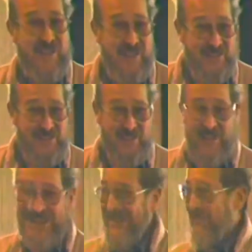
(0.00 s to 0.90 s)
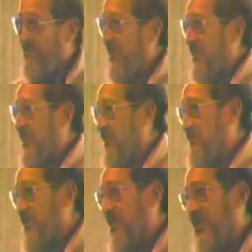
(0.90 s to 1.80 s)
at stake in the
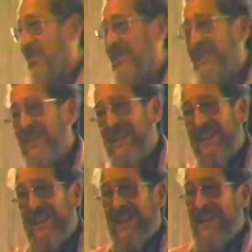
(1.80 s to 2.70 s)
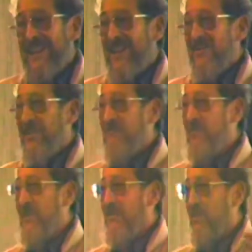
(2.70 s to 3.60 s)
Western world. Now,
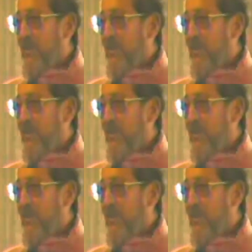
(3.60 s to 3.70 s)
somewhere in